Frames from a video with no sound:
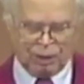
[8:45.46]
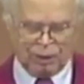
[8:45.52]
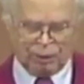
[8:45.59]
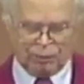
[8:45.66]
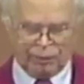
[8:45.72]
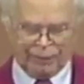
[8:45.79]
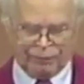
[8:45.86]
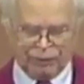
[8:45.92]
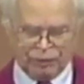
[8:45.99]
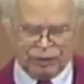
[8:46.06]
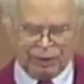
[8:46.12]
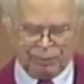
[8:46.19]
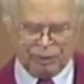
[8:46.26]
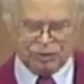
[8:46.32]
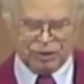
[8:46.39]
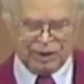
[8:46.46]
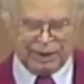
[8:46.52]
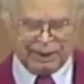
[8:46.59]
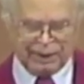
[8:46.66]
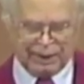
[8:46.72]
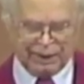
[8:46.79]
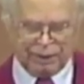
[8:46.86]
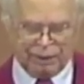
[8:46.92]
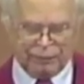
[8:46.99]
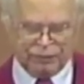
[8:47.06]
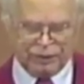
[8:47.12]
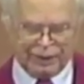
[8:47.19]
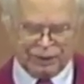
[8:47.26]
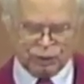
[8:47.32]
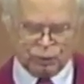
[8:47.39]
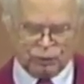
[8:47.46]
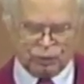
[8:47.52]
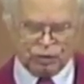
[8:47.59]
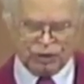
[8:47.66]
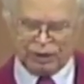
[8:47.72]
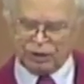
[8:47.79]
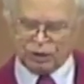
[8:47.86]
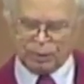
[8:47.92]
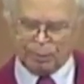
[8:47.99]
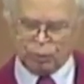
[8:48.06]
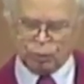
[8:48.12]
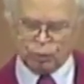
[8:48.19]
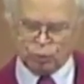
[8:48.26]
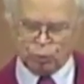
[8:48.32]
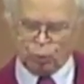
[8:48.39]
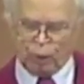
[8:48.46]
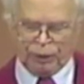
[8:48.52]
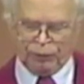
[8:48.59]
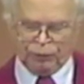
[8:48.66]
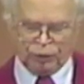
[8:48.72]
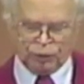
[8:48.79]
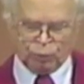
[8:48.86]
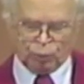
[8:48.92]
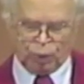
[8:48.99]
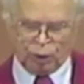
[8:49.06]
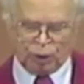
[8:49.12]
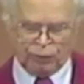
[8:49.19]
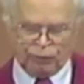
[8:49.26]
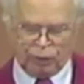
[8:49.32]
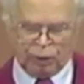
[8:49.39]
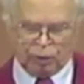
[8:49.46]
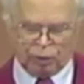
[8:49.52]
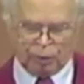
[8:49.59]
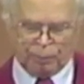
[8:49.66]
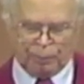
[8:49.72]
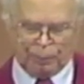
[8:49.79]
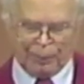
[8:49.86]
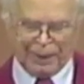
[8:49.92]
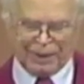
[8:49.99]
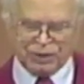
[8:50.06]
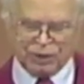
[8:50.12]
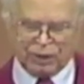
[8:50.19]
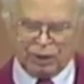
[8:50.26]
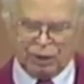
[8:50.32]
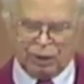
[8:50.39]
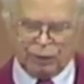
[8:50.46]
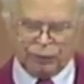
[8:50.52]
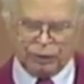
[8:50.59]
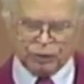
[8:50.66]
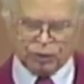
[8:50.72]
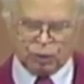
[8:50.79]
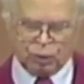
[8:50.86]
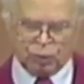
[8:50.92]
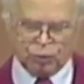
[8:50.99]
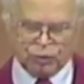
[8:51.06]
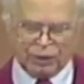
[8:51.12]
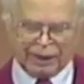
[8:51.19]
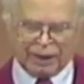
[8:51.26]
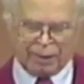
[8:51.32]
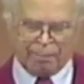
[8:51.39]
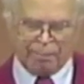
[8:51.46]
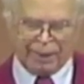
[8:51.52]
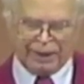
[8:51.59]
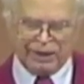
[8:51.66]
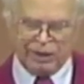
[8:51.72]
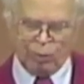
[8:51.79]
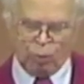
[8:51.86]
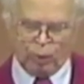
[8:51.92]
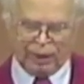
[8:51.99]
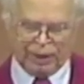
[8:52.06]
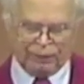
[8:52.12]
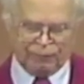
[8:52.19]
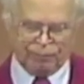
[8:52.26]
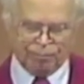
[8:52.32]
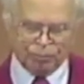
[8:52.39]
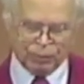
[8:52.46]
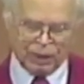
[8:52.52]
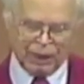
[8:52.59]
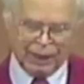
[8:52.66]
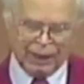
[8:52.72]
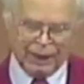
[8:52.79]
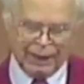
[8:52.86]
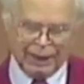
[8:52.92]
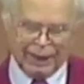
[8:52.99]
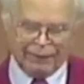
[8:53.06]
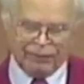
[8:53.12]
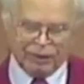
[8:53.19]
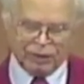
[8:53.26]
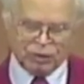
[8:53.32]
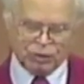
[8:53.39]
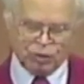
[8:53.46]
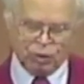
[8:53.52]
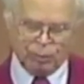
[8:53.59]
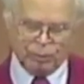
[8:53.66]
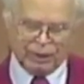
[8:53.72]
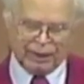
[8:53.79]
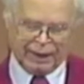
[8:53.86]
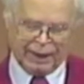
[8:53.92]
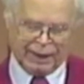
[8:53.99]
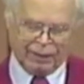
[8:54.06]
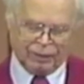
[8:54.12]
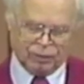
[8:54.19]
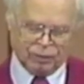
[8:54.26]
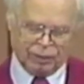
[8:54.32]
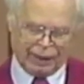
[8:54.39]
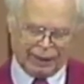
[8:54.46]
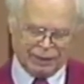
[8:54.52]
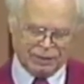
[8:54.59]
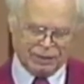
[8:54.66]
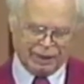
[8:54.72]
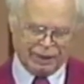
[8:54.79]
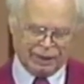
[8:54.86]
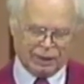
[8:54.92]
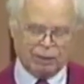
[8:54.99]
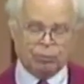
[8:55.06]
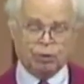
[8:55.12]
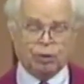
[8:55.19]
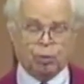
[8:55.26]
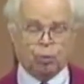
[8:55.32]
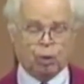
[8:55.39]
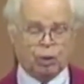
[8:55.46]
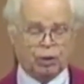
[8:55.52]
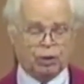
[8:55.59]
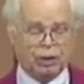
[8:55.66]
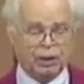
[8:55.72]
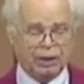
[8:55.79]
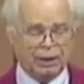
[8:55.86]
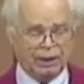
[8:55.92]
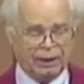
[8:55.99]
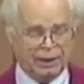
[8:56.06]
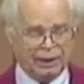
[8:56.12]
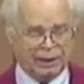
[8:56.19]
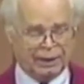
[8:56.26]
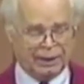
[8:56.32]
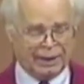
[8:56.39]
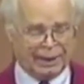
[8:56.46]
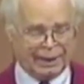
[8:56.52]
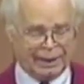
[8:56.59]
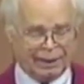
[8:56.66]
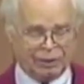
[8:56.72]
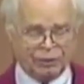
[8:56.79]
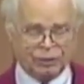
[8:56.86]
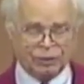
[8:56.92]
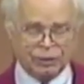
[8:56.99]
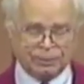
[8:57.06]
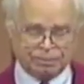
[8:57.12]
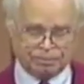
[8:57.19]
The Reverend W.T. Kerr of Deskworth said it's a most wondrous work of the Lord, passing along this coast like a mighty wave, having assumed a character identical with the work in Ireland.